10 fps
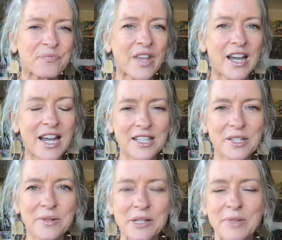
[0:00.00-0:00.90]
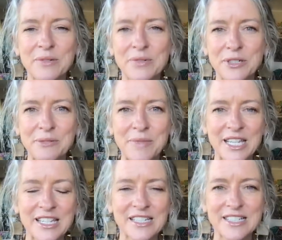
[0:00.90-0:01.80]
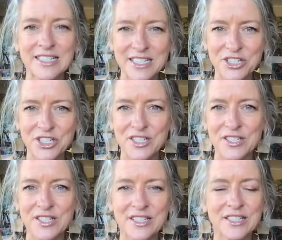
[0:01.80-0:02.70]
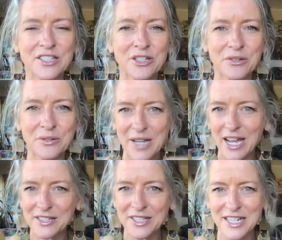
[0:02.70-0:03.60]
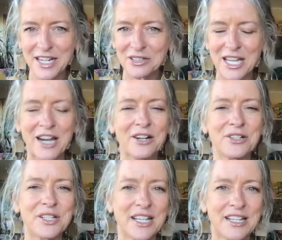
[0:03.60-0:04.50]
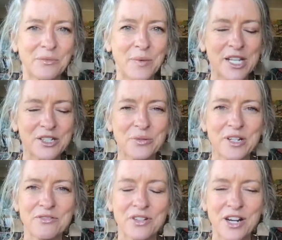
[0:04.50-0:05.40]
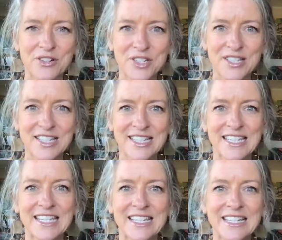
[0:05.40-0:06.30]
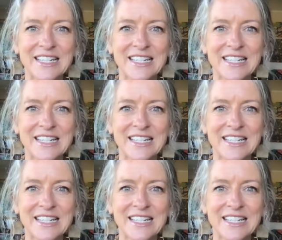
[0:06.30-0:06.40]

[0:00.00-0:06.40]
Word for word: I highly recommend when you're making decisions, you know, ask it out loud and wait 24 hours and see,